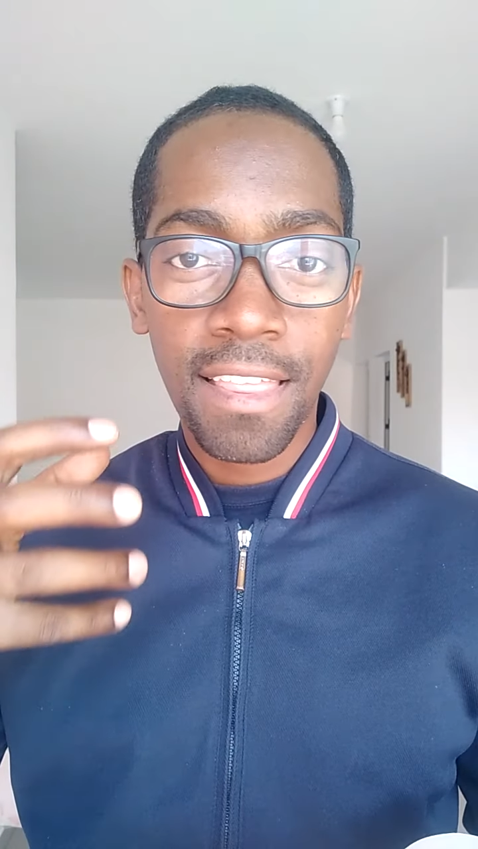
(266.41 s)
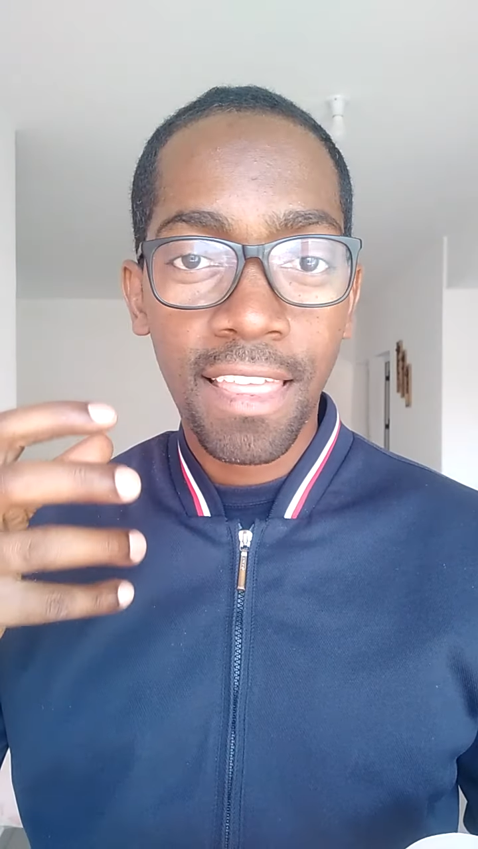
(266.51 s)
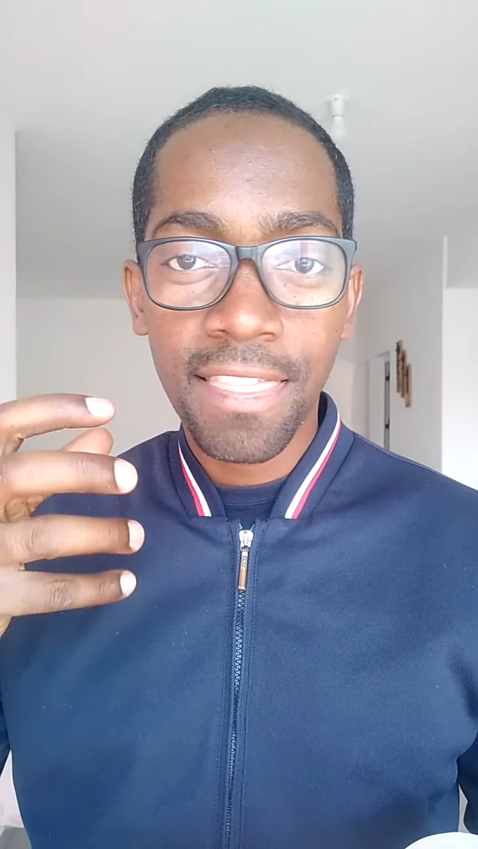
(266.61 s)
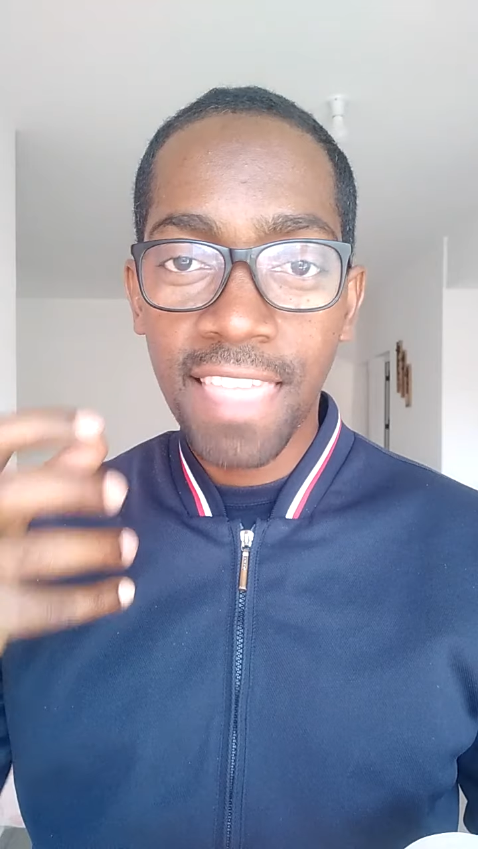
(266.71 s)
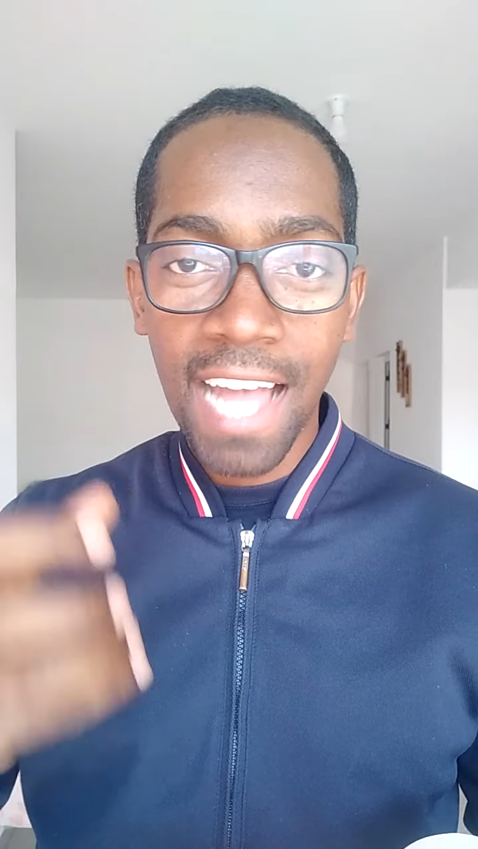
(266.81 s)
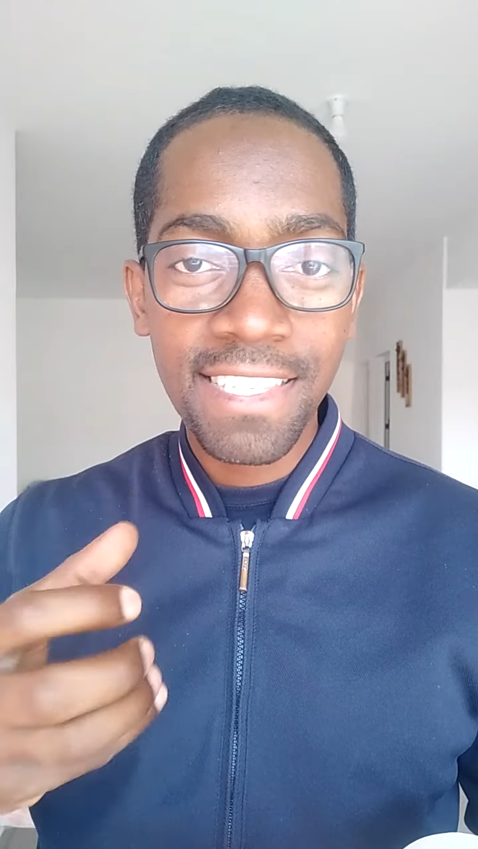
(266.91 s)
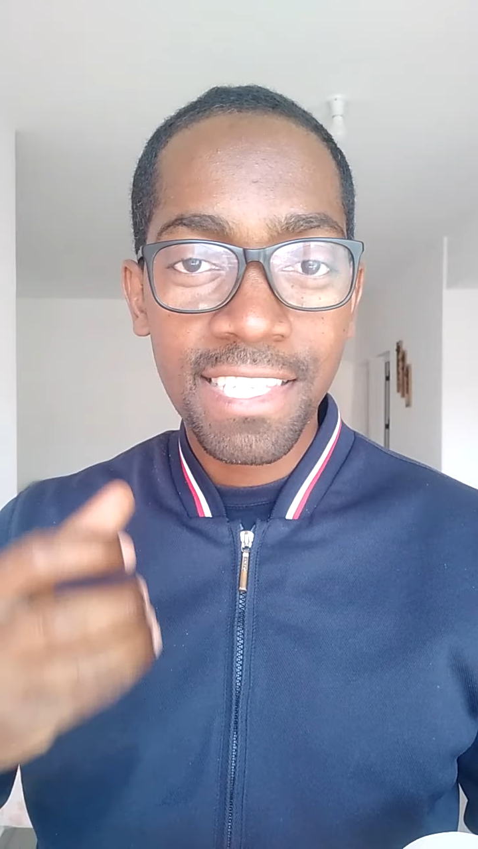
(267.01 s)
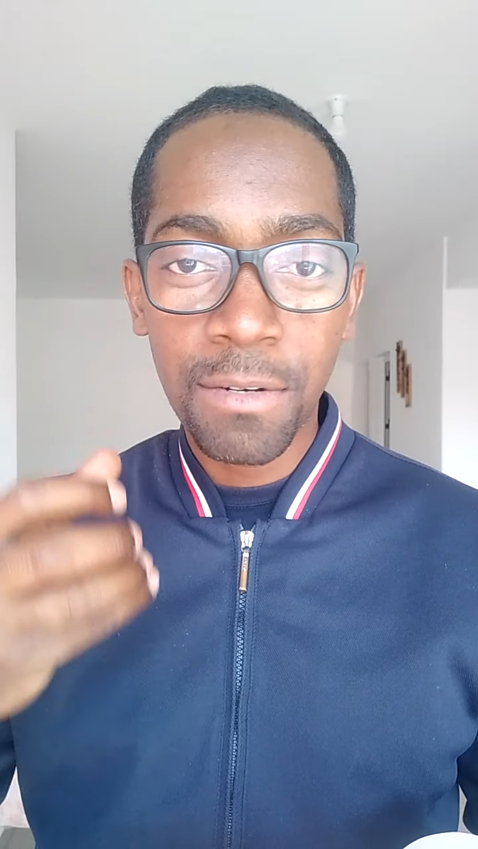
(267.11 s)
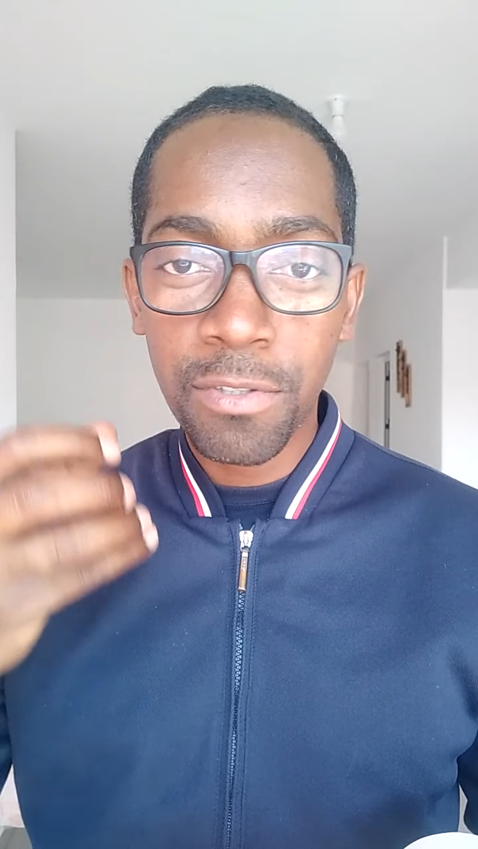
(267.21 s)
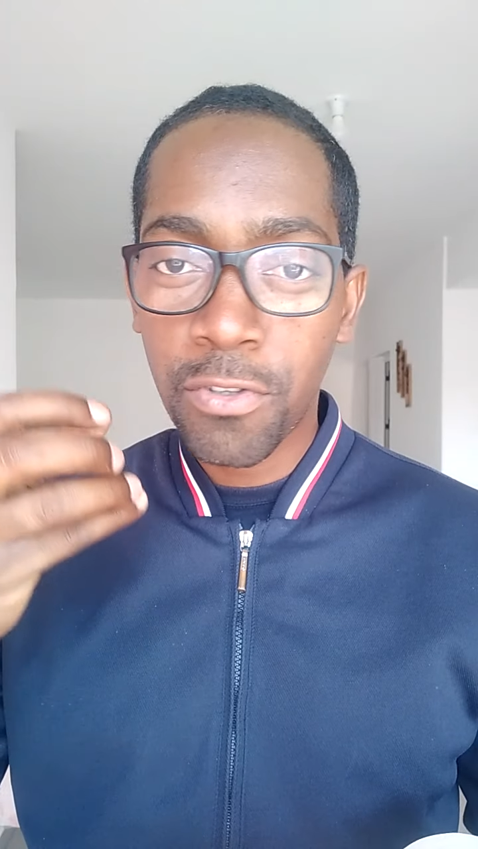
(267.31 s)
And that's
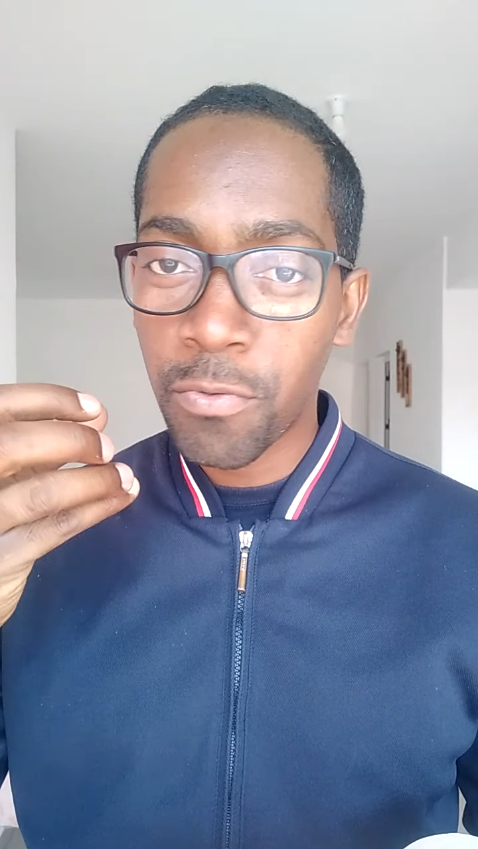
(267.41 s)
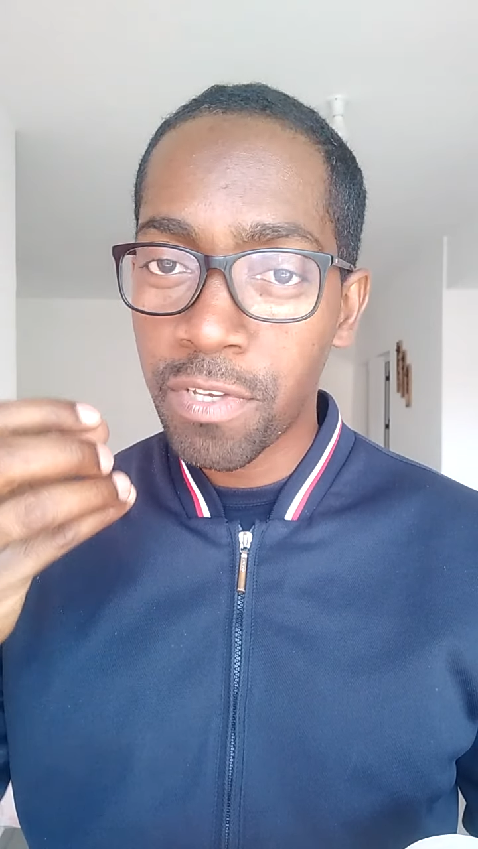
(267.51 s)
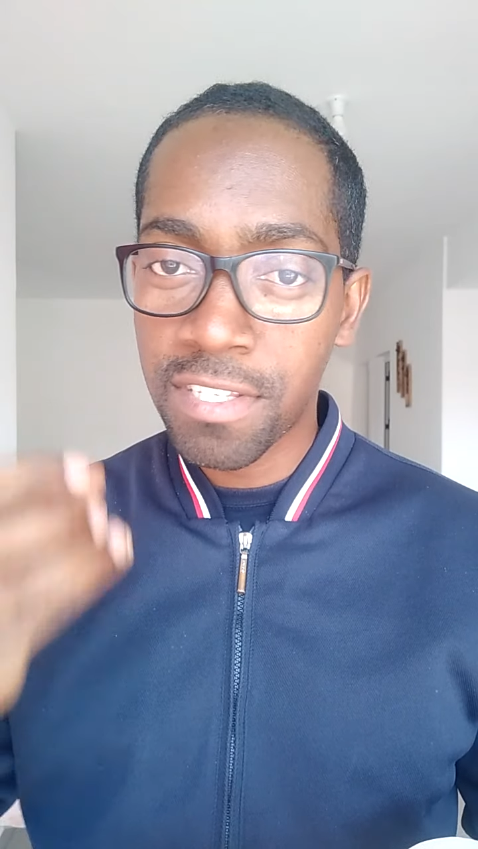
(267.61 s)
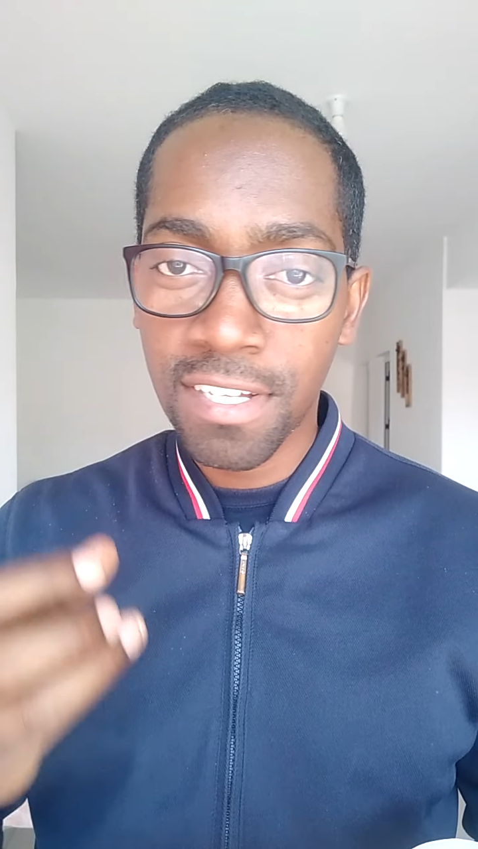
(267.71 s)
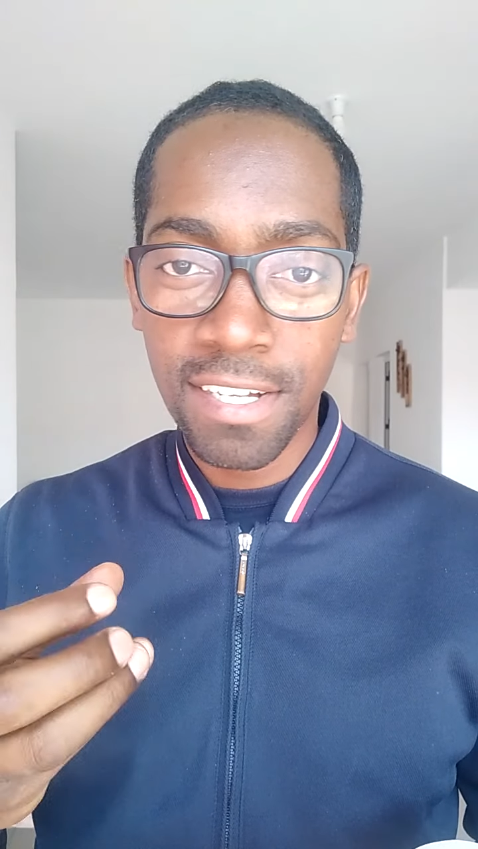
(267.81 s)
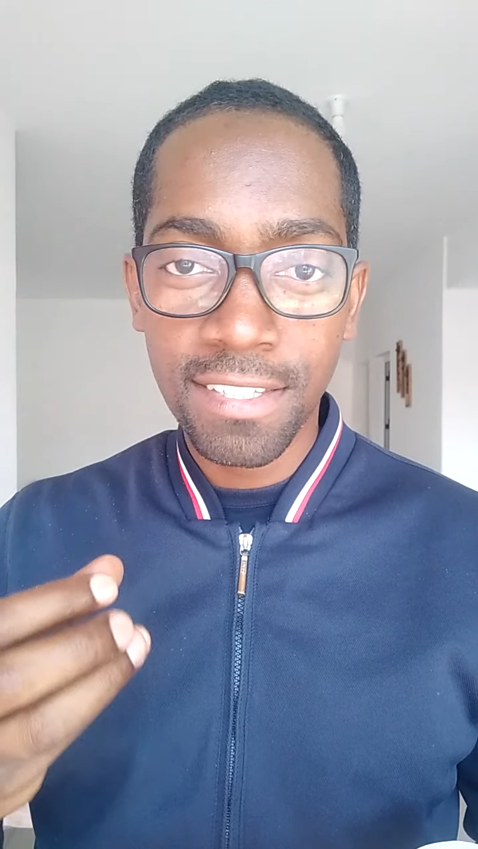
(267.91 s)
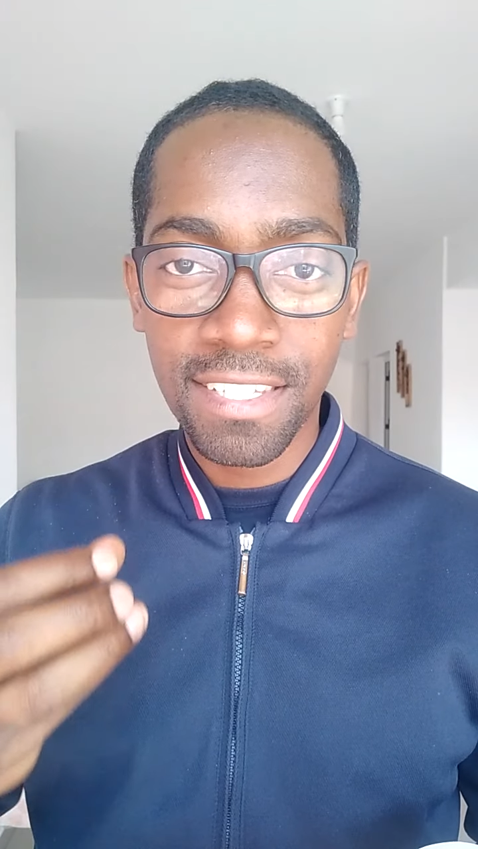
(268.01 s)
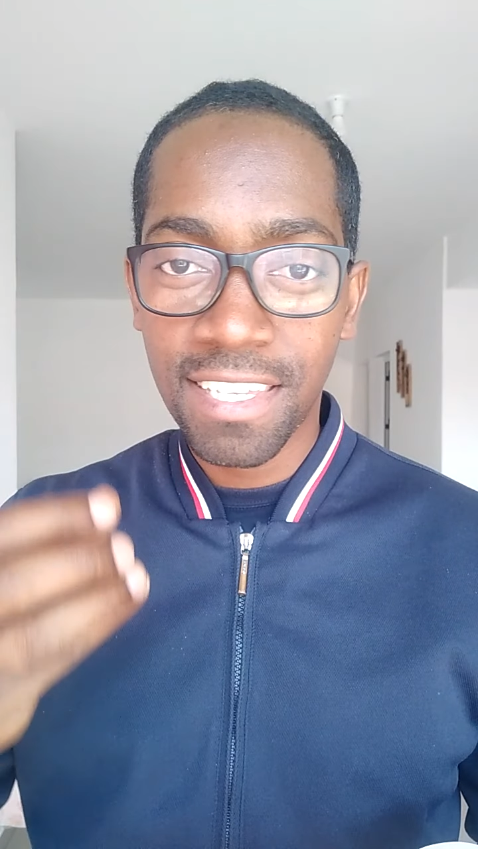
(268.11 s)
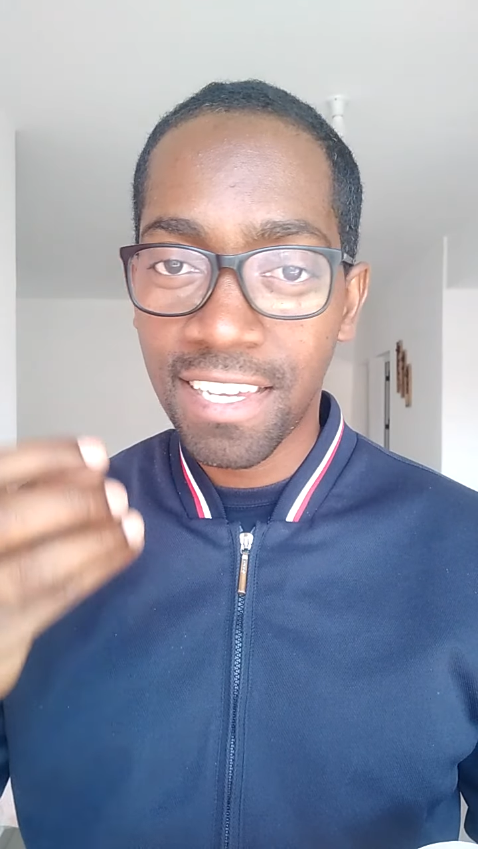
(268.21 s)
going to result